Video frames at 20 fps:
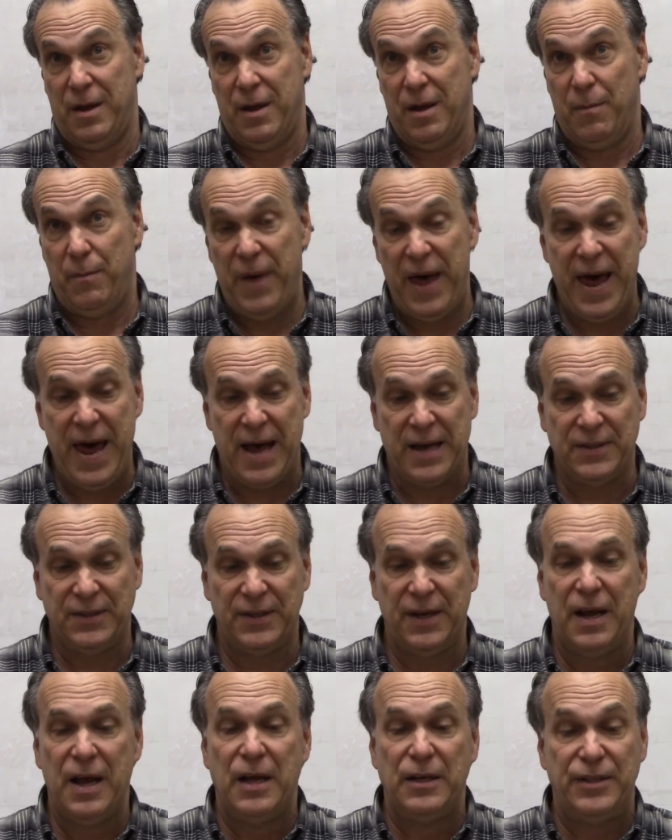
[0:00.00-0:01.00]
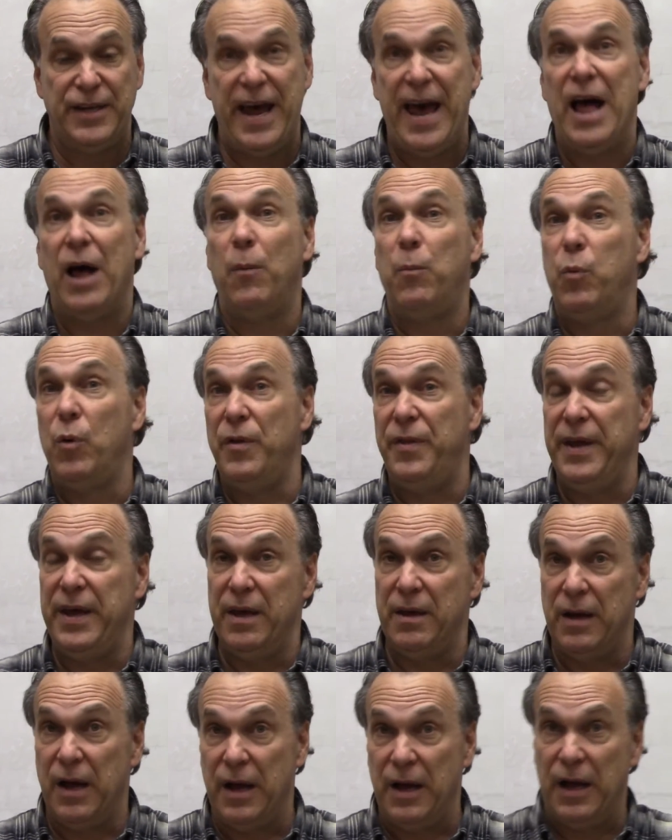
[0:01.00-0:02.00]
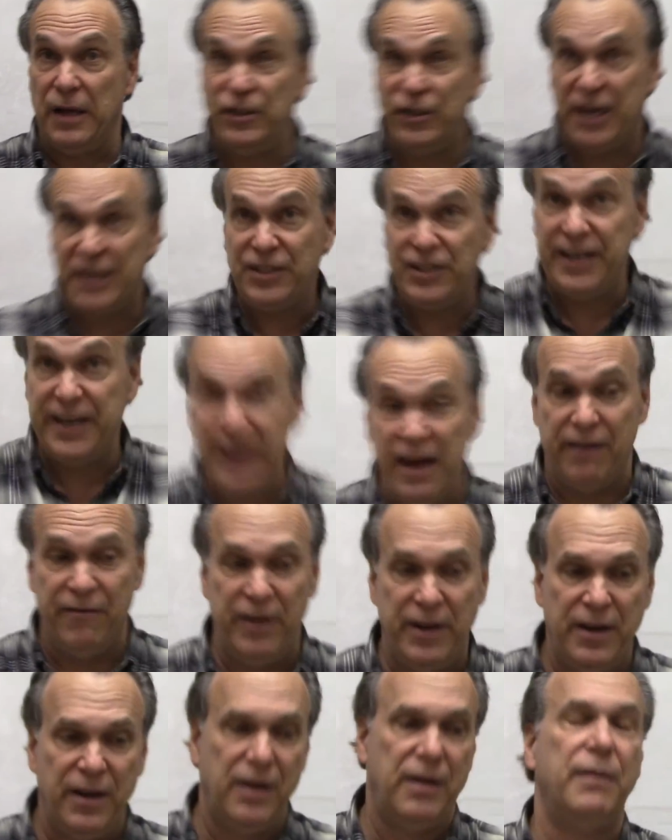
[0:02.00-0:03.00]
passed to help with the adjusting of it.